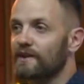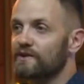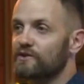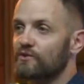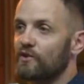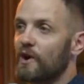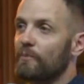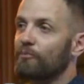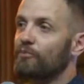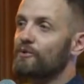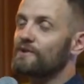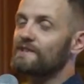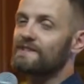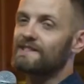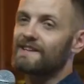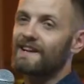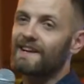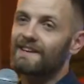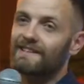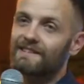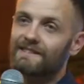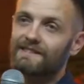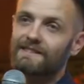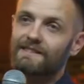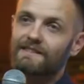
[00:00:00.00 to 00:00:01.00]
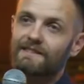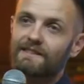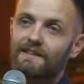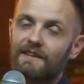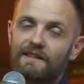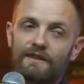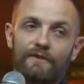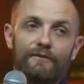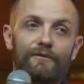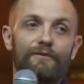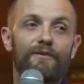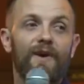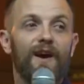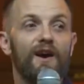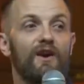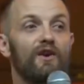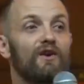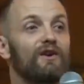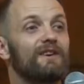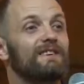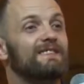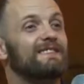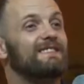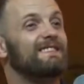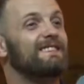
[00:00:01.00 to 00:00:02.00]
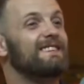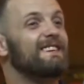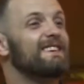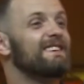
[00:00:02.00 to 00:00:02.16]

rings represent the various